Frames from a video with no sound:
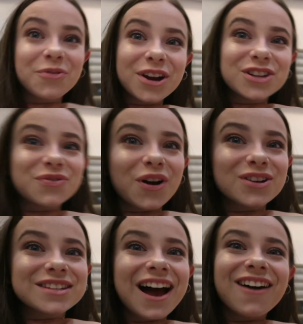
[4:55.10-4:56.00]
for each of
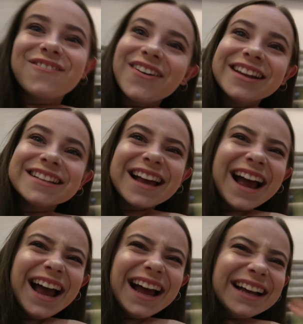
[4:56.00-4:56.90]
us. How funny is
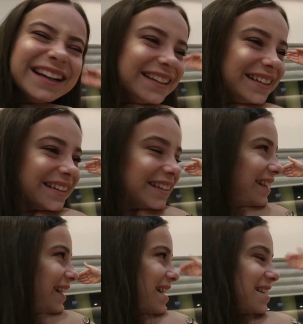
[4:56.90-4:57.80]
that?
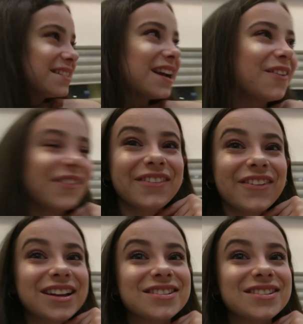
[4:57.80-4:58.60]
So yeah, I'm really, really